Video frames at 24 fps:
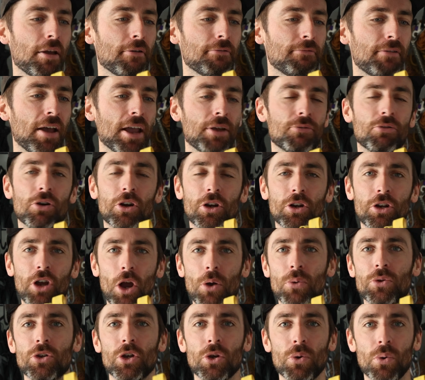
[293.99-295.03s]
favourite
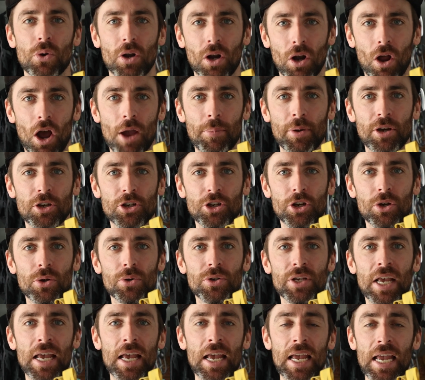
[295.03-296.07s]
go-to climbing
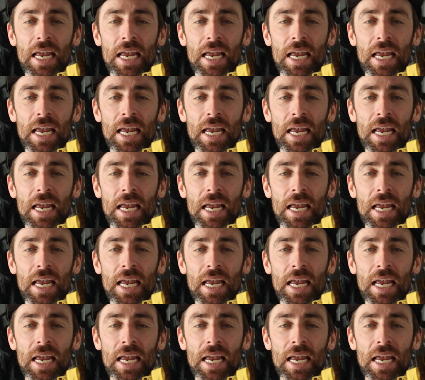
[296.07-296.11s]
shoes